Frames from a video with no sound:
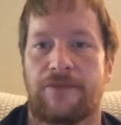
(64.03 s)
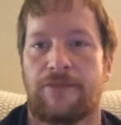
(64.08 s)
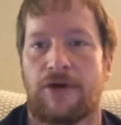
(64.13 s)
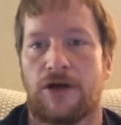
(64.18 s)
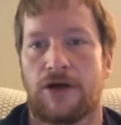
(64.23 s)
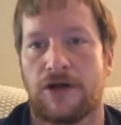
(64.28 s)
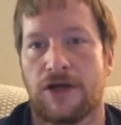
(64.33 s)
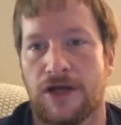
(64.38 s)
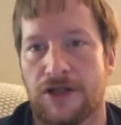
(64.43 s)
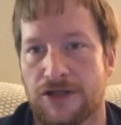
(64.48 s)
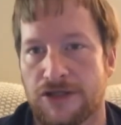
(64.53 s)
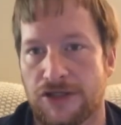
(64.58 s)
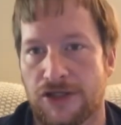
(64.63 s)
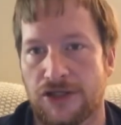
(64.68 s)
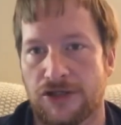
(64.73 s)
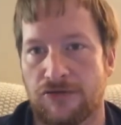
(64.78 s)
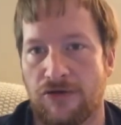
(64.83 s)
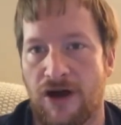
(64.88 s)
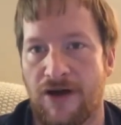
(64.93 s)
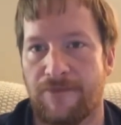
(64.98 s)
button and
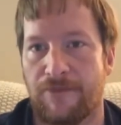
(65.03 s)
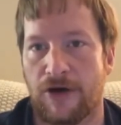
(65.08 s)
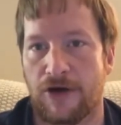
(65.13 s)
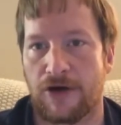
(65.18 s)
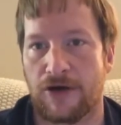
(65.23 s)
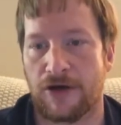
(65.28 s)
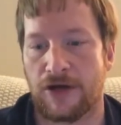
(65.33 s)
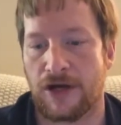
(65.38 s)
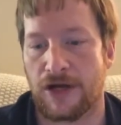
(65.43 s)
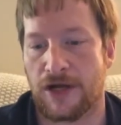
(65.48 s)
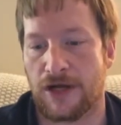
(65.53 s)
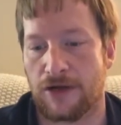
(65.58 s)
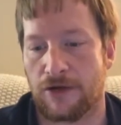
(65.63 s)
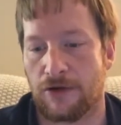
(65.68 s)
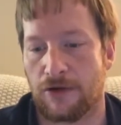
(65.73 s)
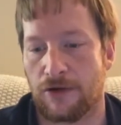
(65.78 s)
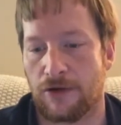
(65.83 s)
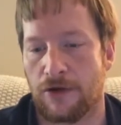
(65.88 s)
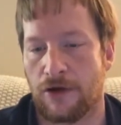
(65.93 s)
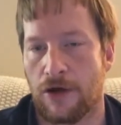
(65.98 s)
subscribe button, and
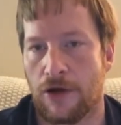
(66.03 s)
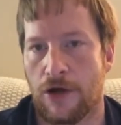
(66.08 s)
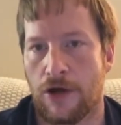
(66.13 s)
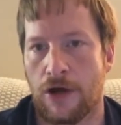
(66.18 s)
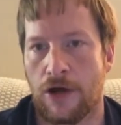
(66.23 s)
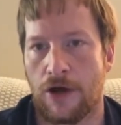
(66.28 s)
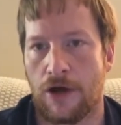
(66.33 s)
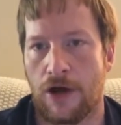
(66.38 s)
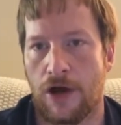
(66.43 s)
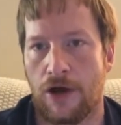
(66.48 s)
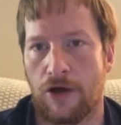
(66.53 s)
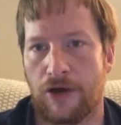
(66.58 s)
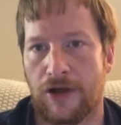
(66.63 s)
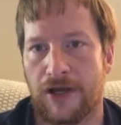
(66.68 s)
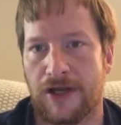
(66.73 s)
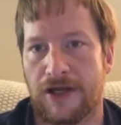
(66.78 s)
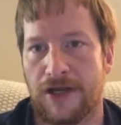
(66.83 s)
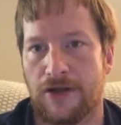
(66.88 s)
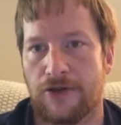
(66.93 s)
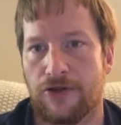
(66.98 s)
I'll get
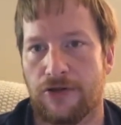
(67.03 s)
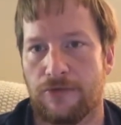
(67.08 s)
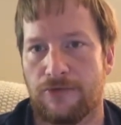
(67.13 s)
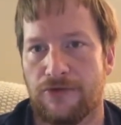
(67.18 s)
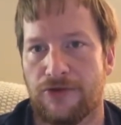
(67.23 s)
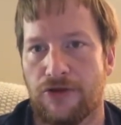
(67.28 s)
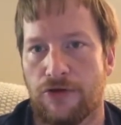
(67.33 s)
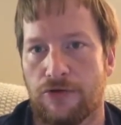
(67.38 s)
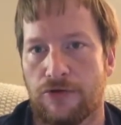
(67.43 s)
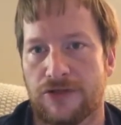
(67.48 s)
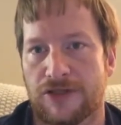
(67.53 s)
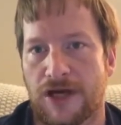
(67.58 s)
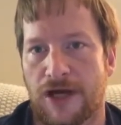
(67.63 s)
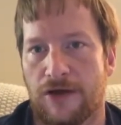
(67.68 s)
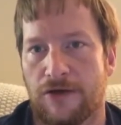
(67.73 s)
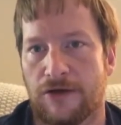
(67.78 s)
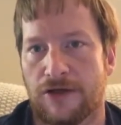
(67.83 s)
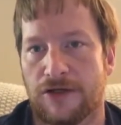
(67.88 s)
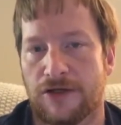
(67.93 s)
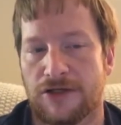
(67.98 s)
those
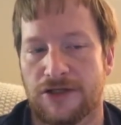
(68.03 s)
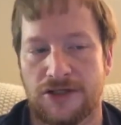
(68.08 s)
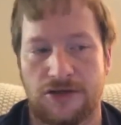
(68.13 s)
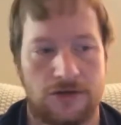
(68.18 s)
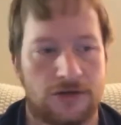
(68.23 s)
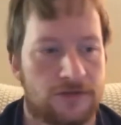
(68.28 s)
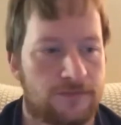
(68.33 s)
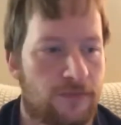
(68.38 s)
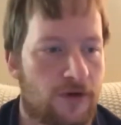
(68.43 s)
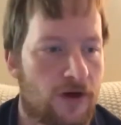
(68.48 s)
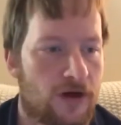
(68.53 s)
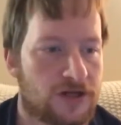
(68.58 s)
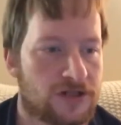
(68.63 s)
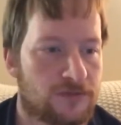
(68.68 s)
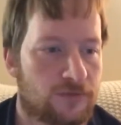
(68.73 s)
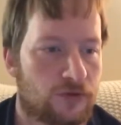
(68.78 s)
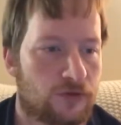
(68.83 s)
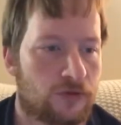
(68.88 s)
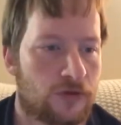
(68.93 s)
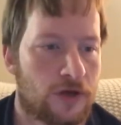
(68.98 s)
out as soon as
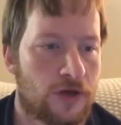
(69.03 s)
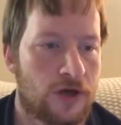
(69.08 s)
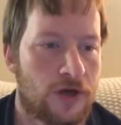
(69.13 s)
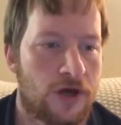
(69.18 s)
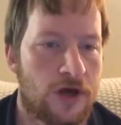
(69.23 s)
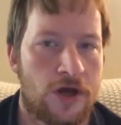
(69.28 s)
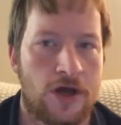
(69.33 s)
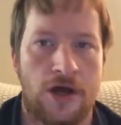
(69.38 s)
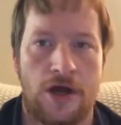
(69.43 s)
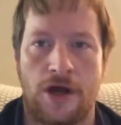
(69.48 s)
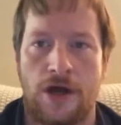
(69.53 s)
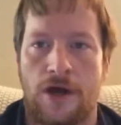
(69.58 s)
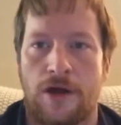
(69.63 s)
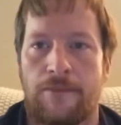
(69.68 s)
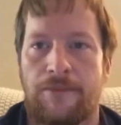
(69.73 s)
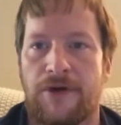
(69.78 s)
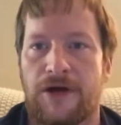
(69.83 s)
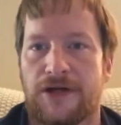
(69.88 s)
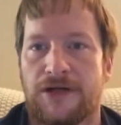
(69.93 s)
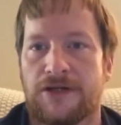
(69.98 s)
possible.
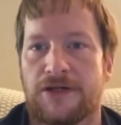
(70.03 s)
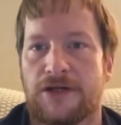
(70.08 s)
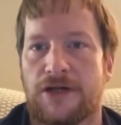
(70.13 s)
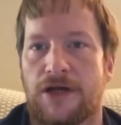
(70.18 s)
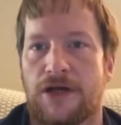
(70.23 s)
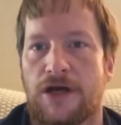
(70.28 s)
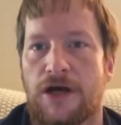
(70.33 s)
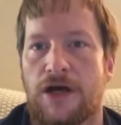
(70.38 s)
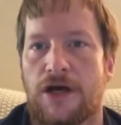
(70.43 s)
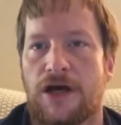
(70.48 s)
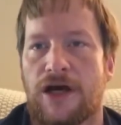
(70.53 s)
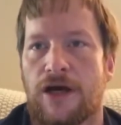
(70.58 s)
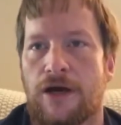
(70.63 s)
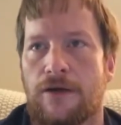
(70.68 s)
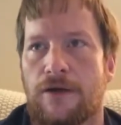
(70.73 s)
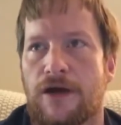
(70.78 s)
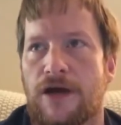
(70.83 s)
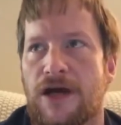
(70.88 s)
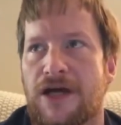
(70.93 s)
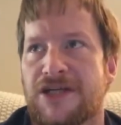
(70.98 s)
But I
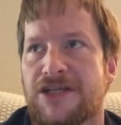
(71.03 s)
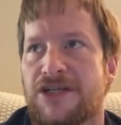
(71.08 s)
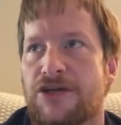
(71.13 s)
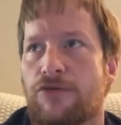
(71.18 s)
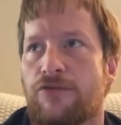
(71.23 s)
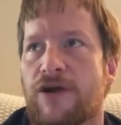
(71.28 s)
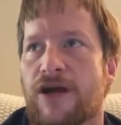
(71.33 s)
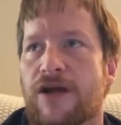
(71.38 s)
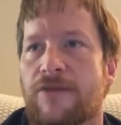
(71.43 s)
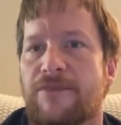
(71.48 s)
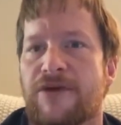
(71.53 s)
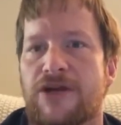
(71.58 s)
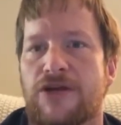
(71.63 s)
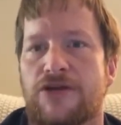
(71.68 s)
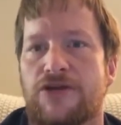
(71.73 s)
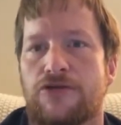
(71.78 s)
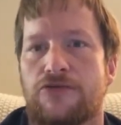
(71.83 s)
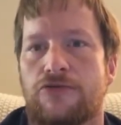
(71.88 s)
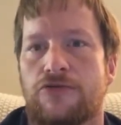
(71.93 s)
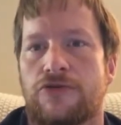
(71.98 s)
still recommend
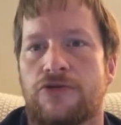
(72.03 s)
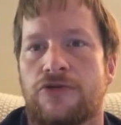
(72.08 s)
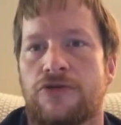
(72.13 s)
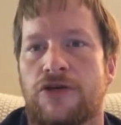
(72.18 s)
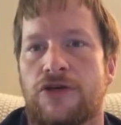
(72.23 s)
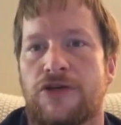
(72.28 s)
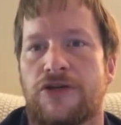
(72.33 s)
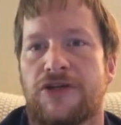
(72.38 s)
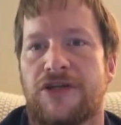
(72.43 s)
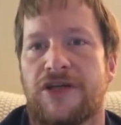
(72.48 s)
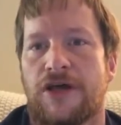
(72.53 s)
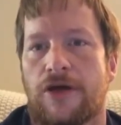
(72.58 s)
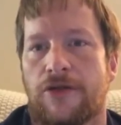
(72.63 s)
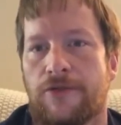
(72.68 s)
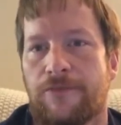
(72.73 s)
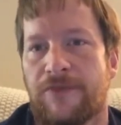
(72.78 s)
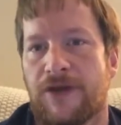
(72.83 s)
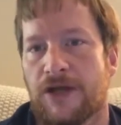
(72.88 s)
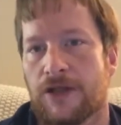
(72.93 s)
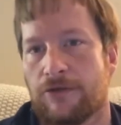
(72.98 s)
doing the other
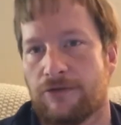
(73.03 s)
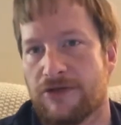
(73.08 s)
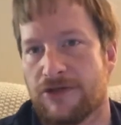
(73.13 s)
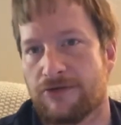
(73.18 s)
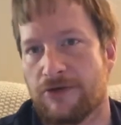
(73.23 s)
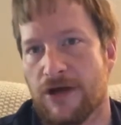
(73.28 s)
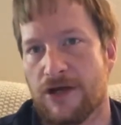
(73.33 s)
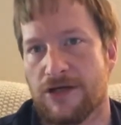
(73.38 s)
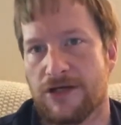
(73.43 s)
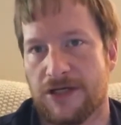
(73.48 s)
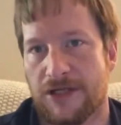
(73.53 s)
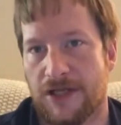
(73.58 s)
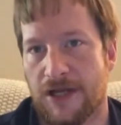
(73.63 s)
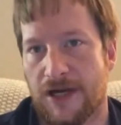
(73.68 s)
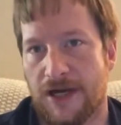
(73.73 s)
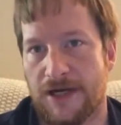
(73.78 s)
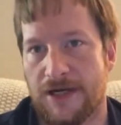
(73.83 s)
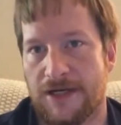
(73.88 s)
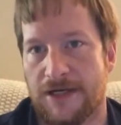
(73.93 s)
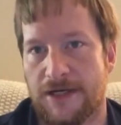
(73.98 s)
pick 3 strategy that
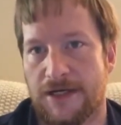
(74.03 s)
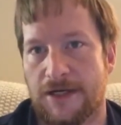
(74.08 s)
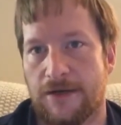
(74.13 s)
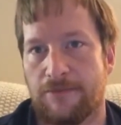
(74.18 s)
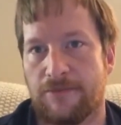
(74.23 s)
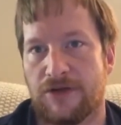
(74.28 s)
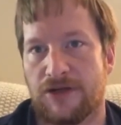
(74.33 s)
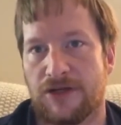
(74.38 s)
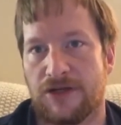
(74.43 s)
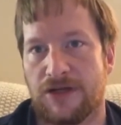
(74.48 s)
I did, but